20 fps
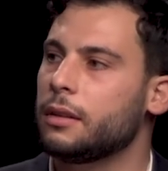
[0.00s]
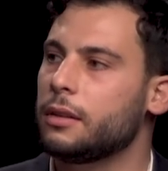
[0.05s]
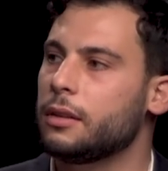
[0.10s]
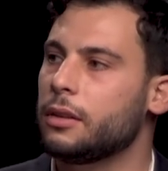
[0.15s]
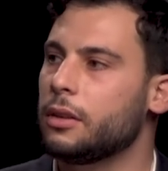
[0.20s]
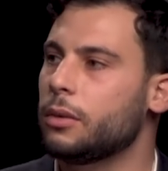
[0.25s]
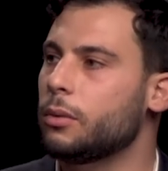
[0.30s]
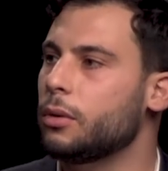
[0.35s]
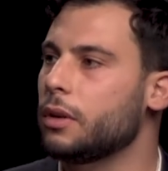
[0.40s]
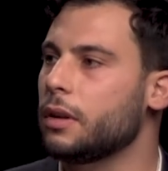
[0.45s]

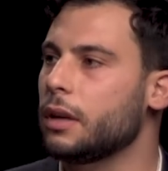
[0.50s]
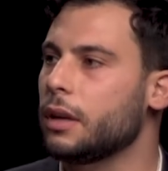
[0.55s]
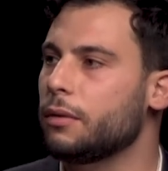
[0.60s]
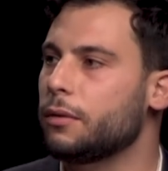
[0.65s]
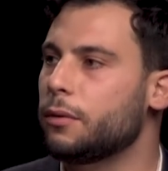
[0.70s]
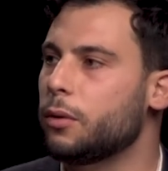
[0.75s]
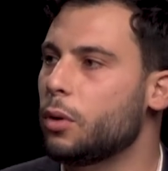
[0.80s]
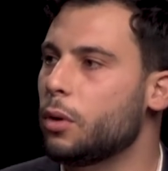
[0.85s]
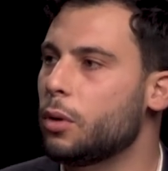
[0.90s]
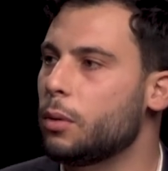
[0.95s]
What are there?
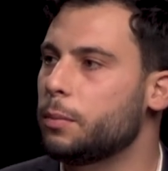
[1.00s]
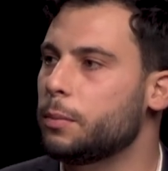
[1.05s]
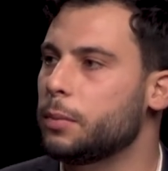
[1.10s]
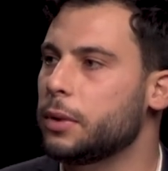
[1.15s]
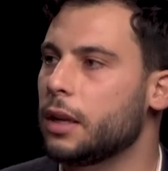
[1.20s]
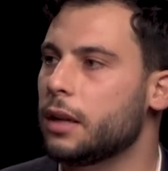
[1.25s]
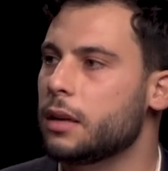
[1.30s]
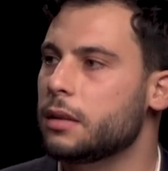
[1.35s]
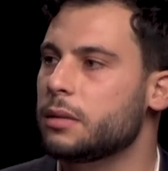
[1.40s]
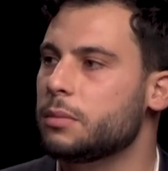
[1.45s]

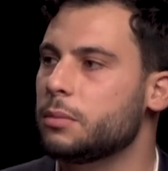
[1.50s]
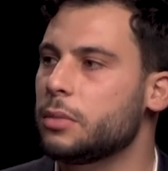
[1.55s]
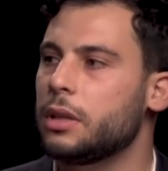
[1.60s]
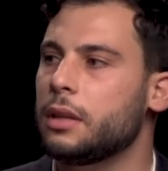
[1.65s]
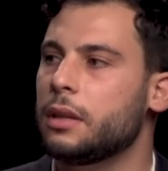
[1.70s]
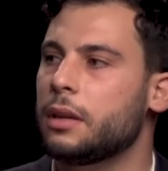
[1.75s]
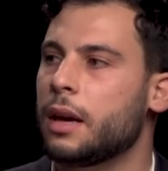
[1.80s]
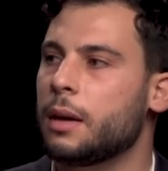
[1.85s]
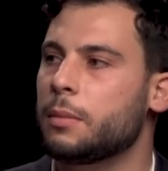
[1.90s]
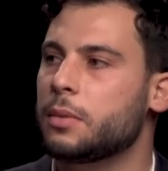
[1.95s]
4+
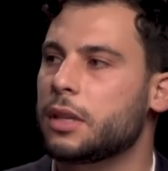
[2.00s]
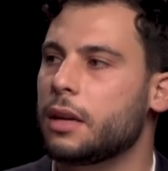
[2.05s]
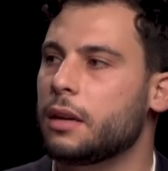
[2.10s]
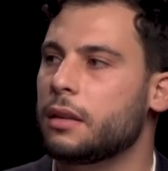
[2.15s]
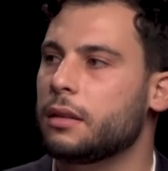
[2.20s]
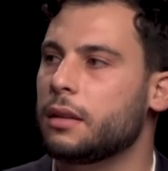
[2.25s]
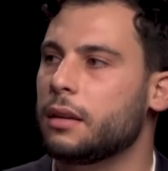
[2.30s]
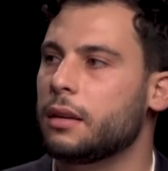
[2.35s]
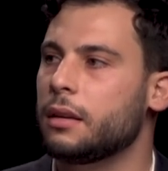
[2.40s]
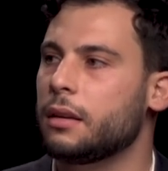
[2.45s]
million apps
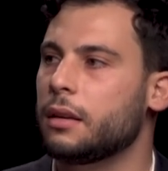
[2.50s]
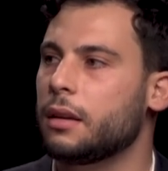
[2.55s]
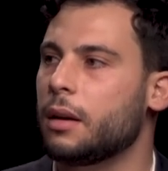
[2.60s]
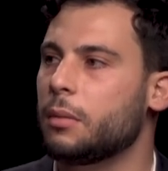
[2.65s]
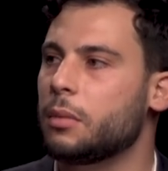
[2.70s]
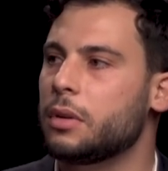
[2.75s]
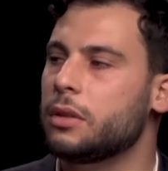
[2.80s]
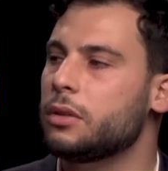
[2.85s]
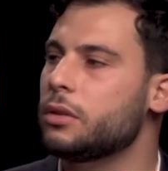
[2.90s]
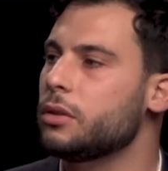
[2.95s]
out there. How
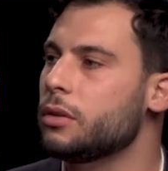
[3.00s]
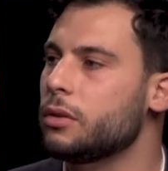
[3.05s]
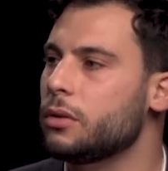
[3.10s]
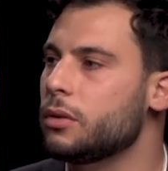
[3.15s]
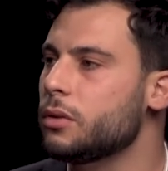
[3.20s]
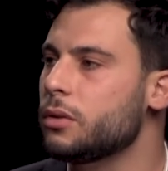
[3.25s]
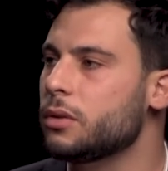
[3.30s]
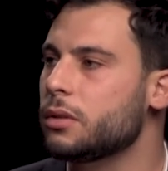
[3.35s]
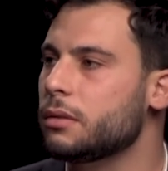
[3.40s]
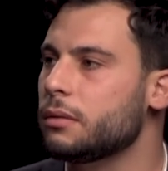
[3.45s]
many do you
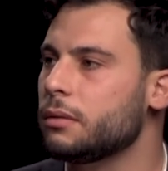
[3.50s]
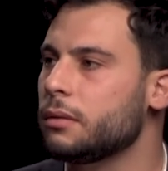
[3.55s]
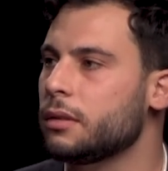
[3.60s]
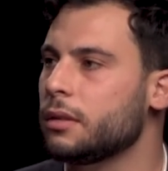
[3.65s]
use?